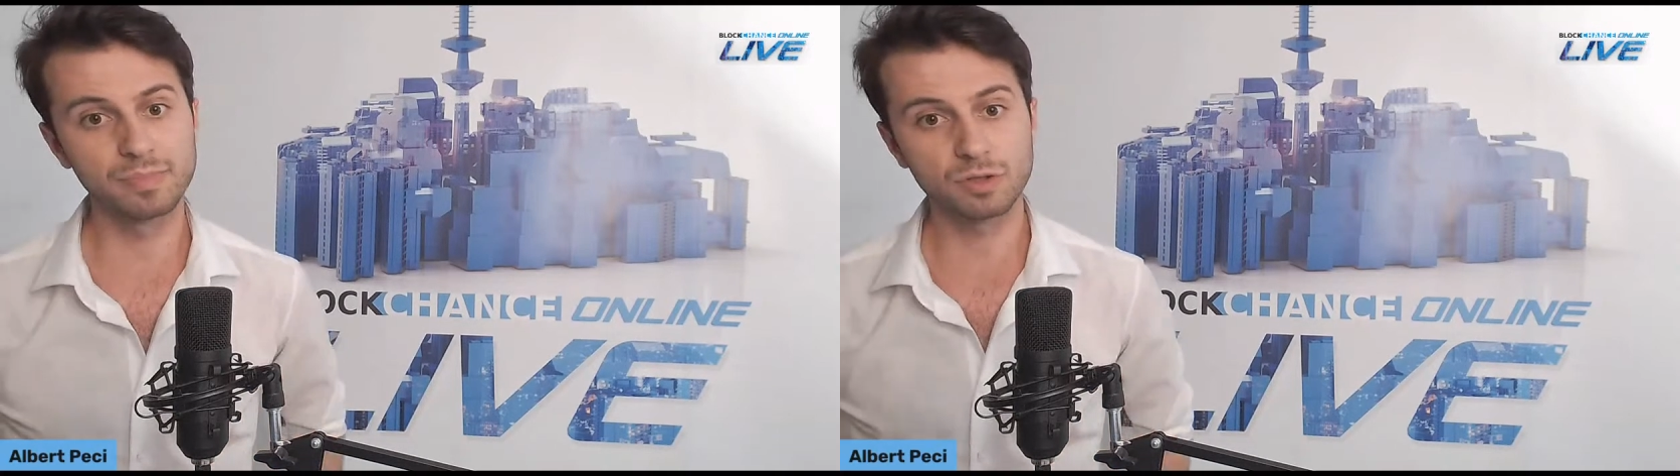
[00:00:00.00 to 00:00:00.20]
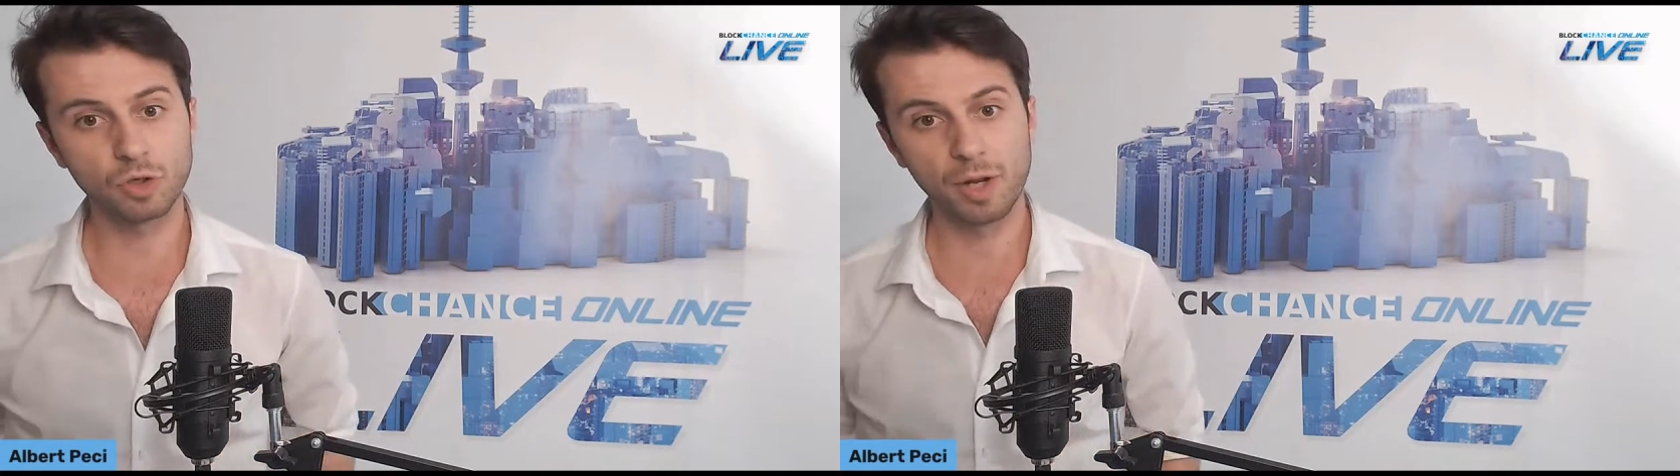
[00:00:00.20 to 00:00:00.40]

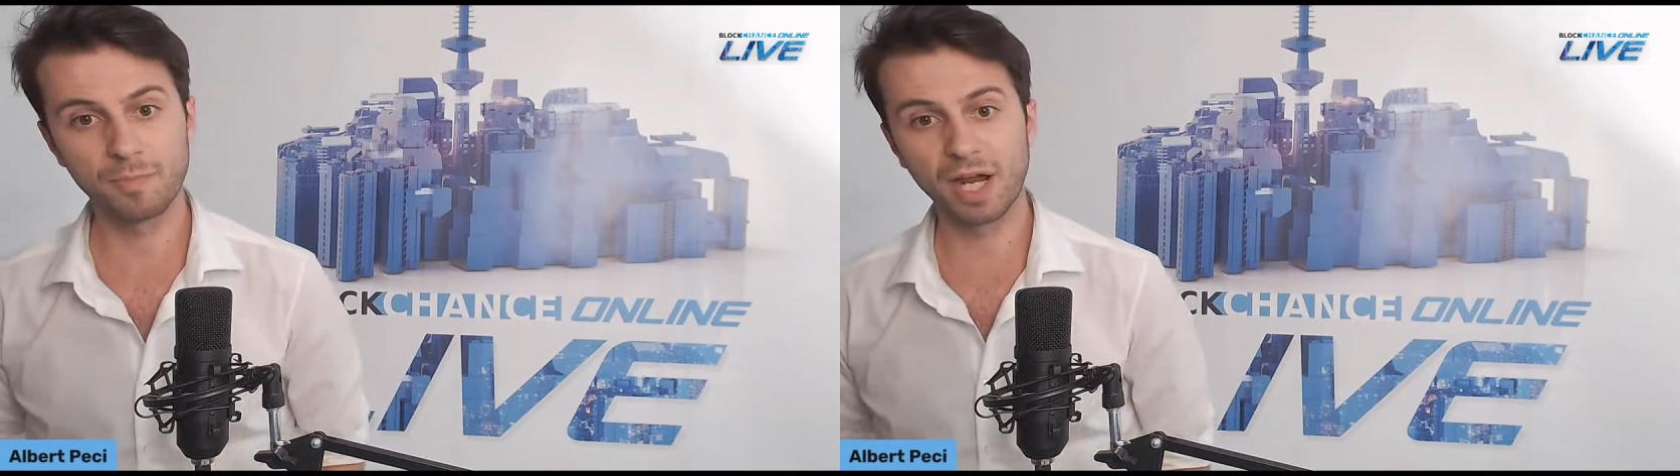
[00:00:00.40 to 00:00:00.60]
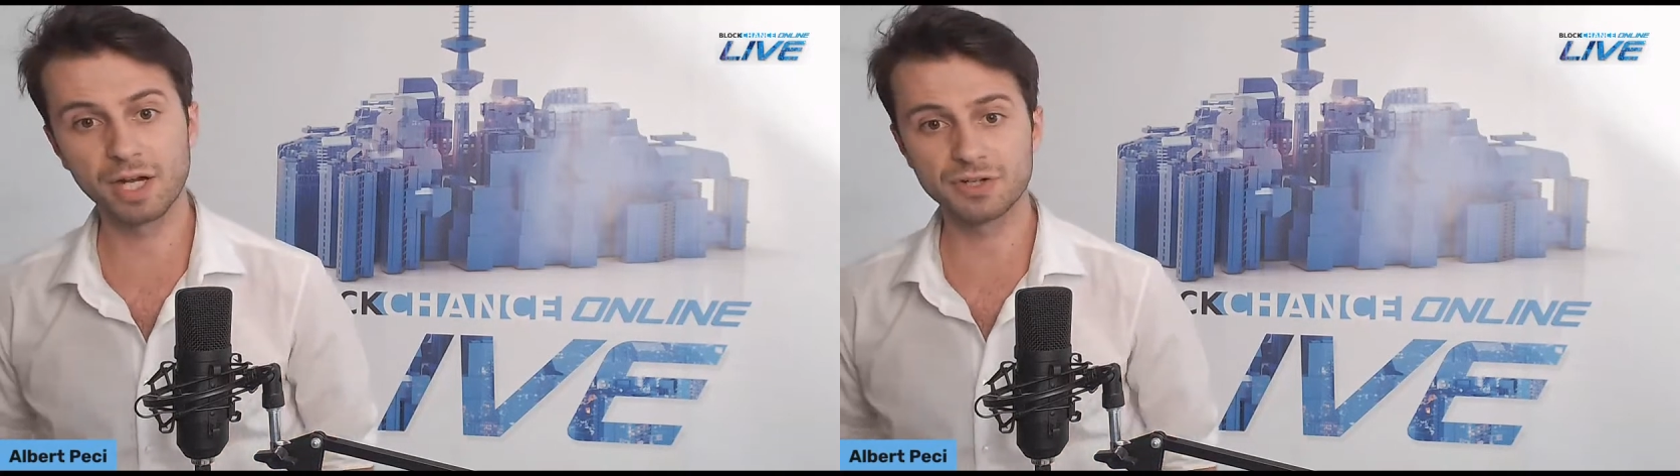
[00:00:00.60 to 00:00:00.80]
Bitcoin
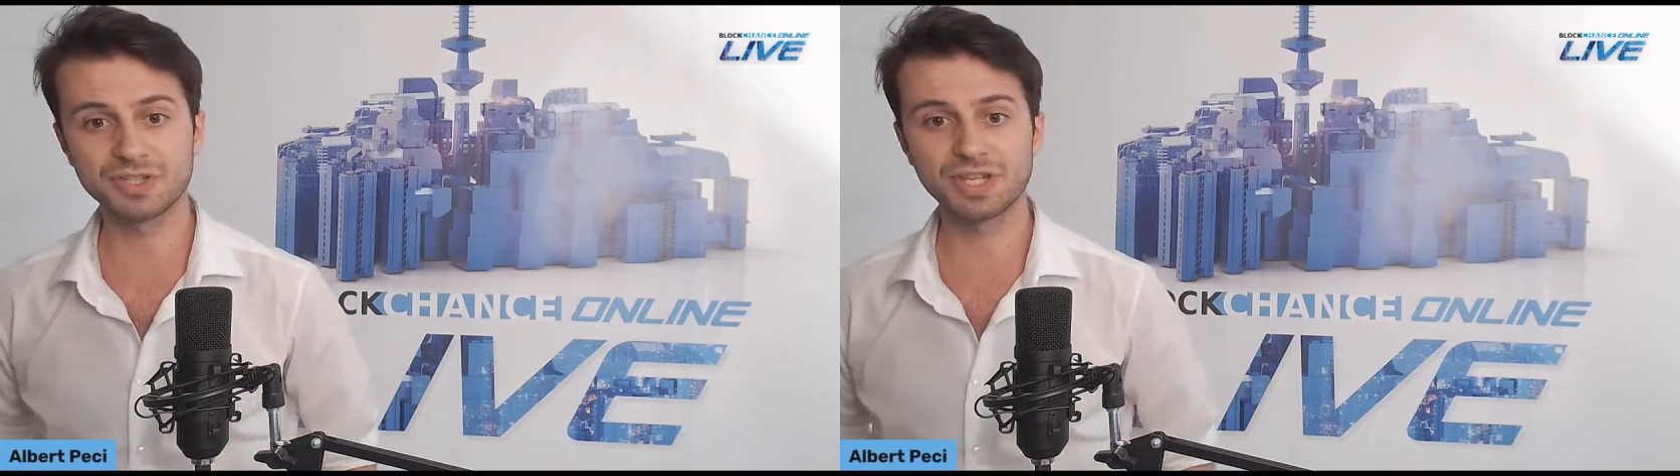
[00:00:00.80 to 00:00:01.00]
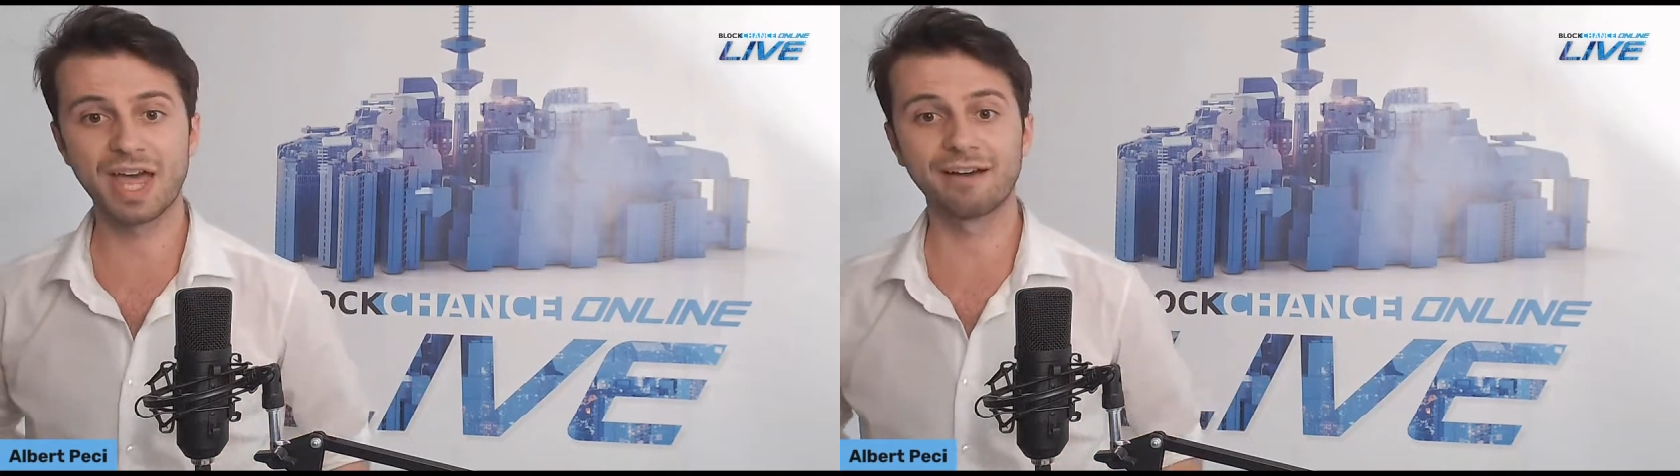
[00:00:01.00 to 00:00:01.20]

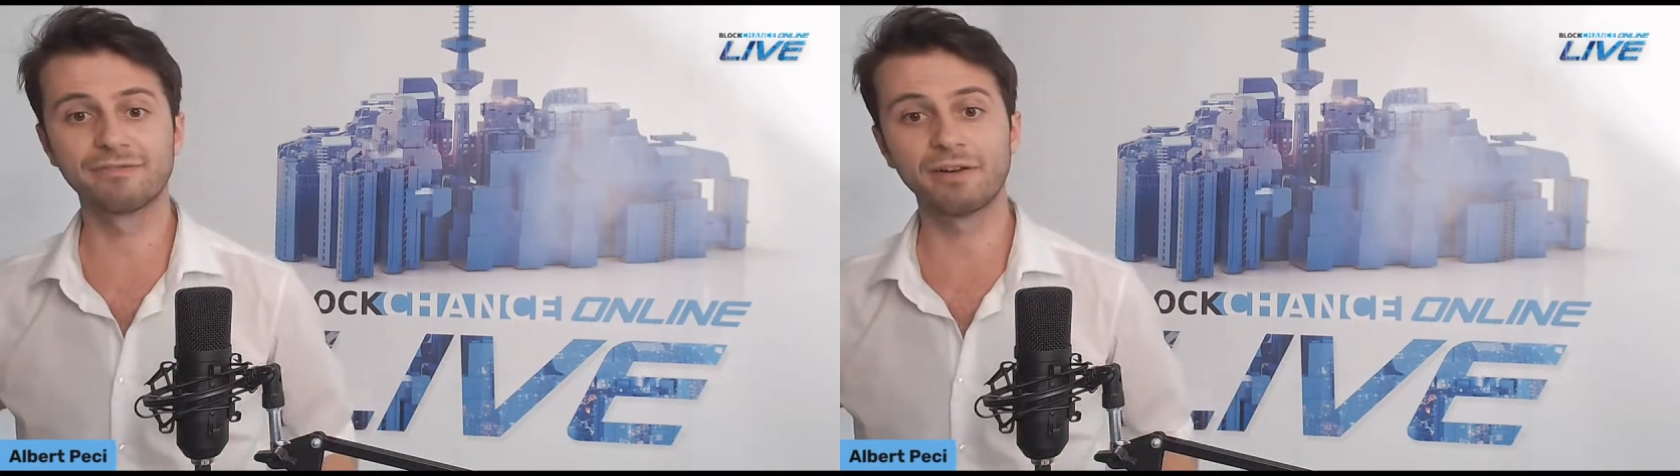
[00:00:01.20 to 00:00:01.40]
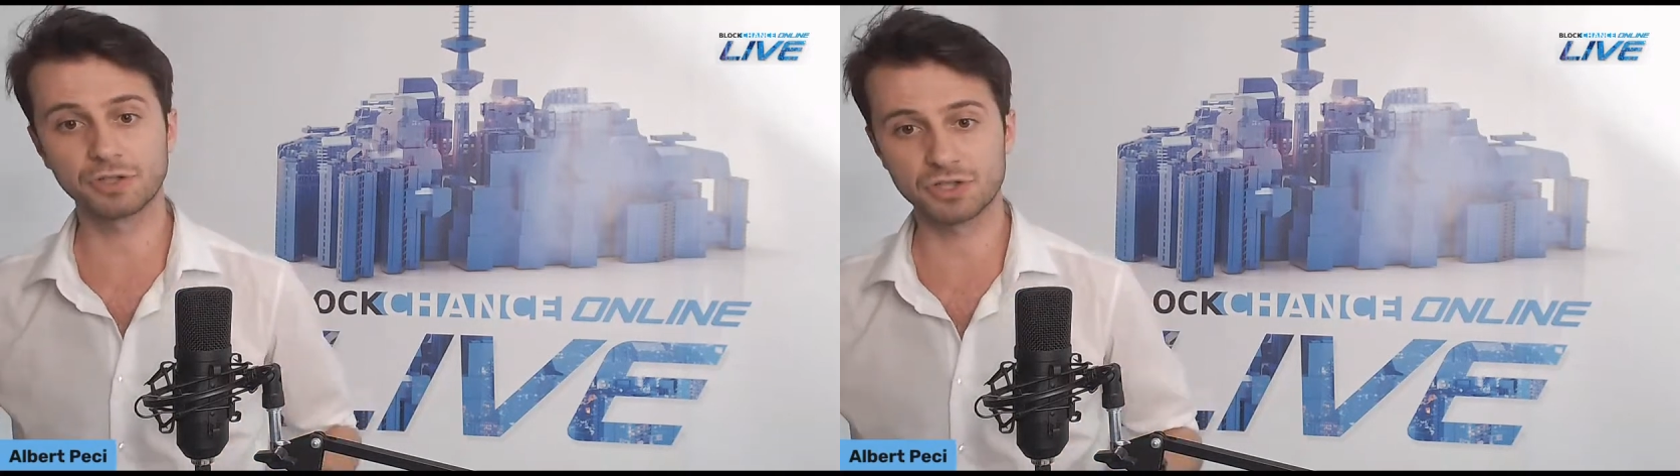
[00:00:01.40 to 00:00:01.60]
miners have
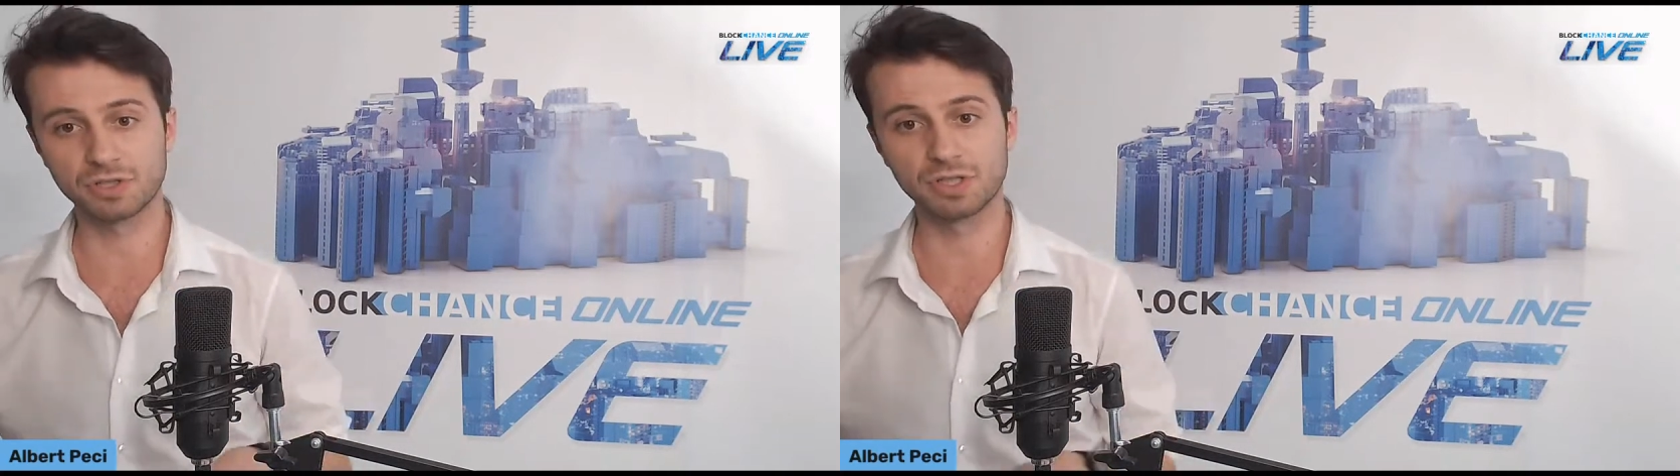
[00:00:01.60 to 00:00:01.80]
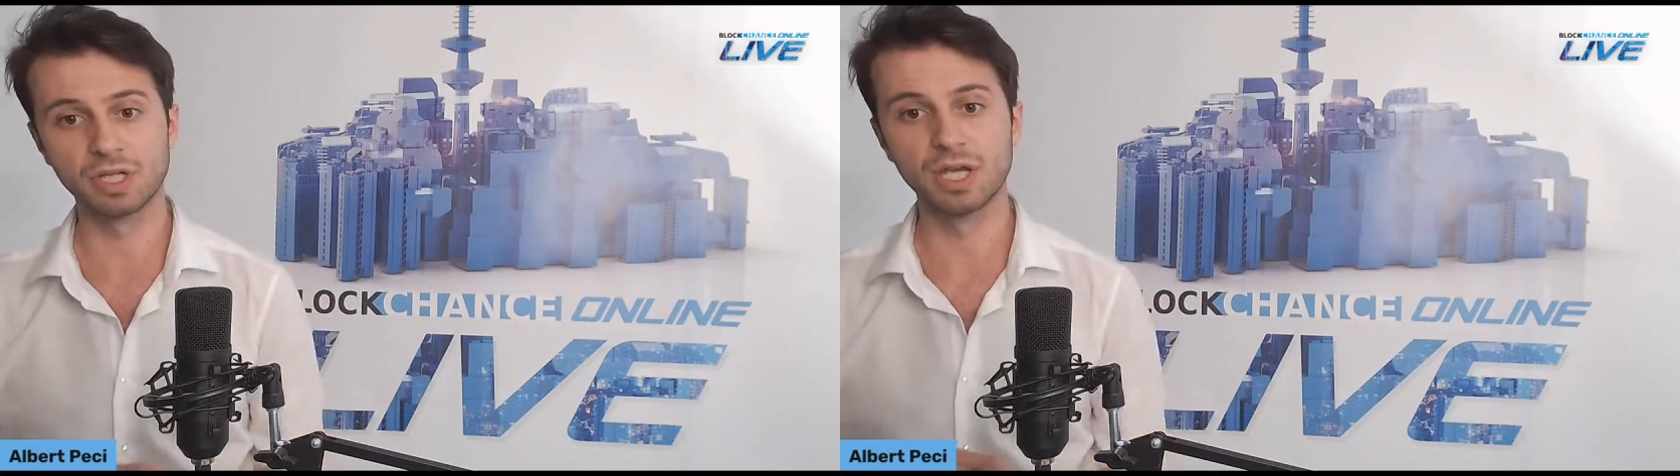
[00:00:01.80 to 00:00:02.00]

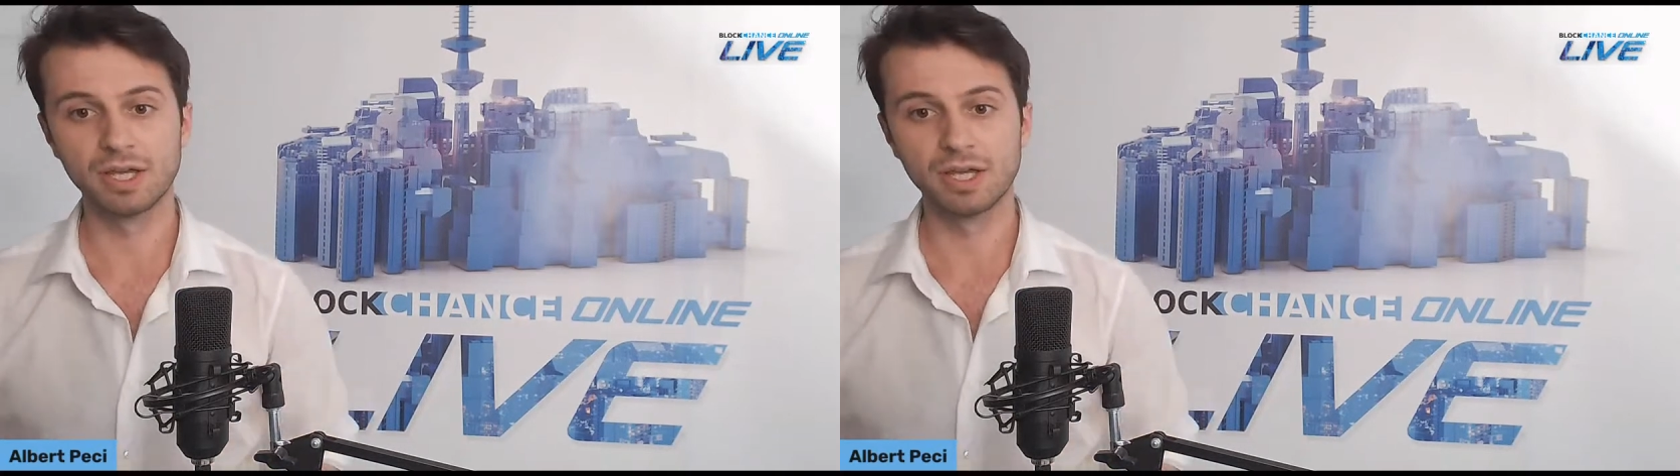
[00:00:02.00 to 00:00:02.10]
functioned.